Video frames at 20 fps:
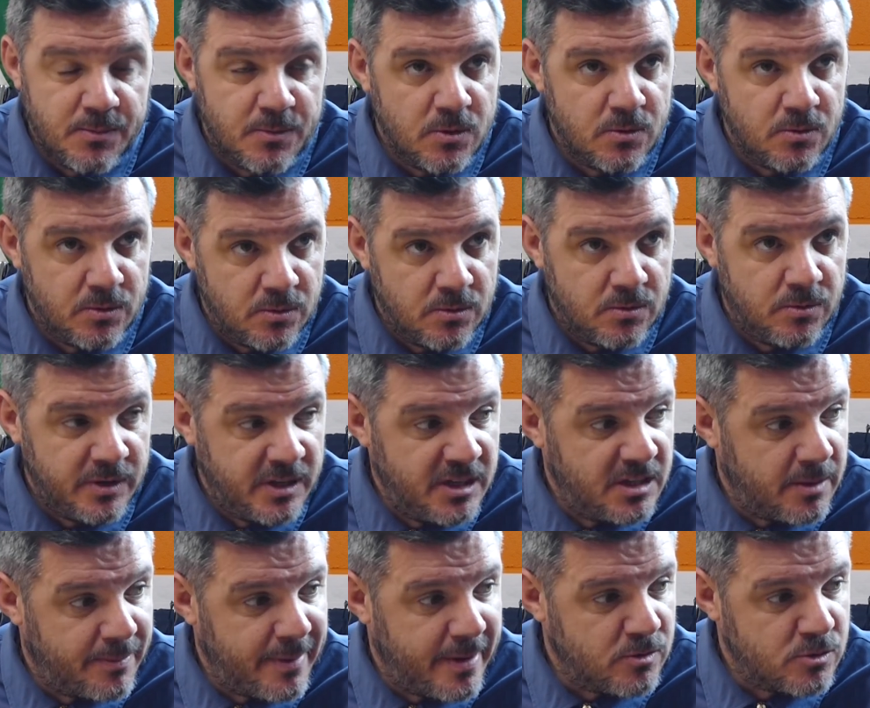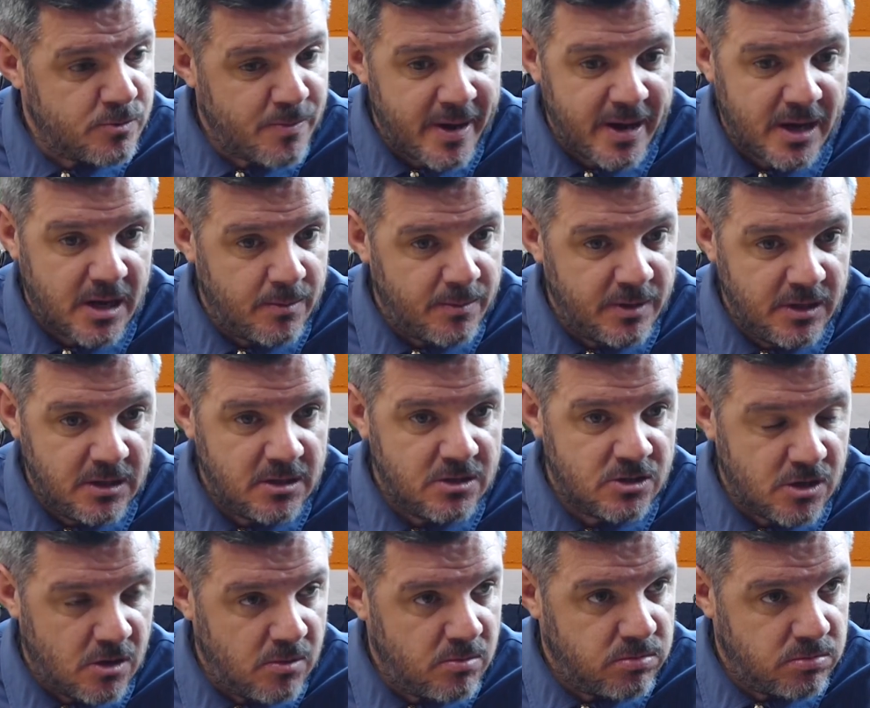but we need to bounce back and we need to
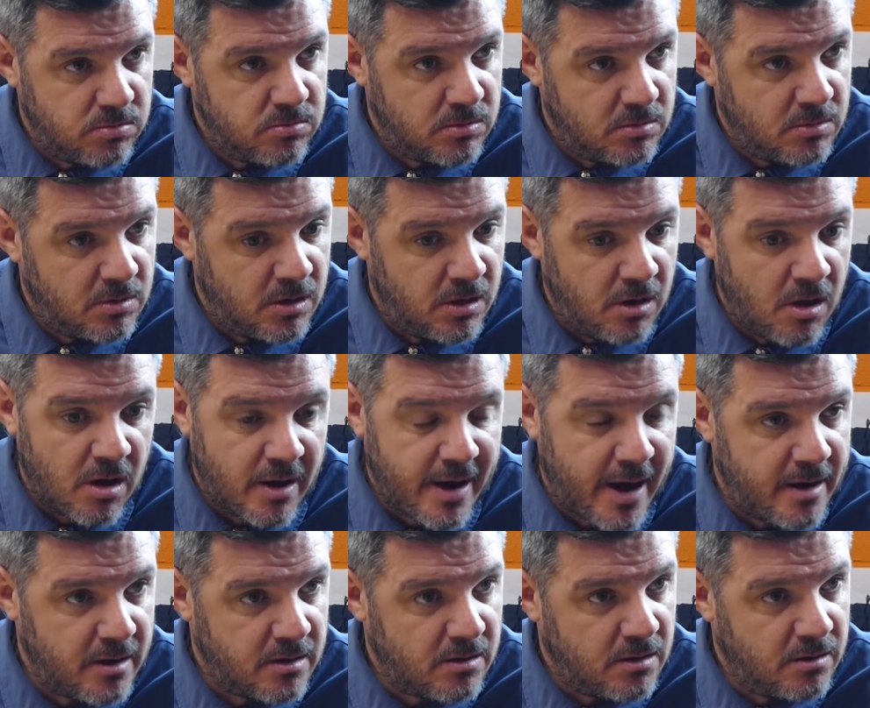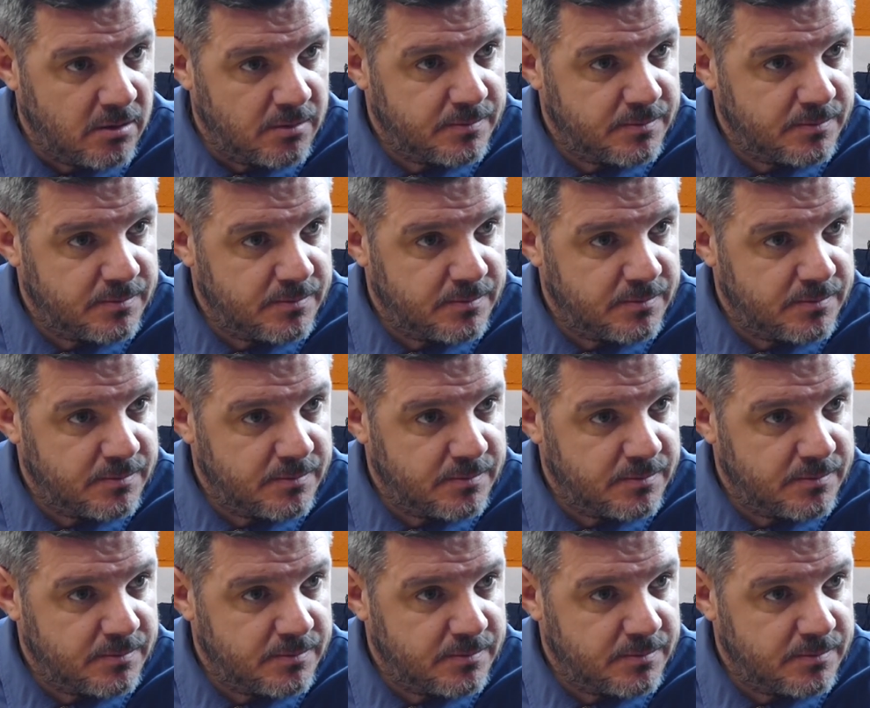show a lot of character.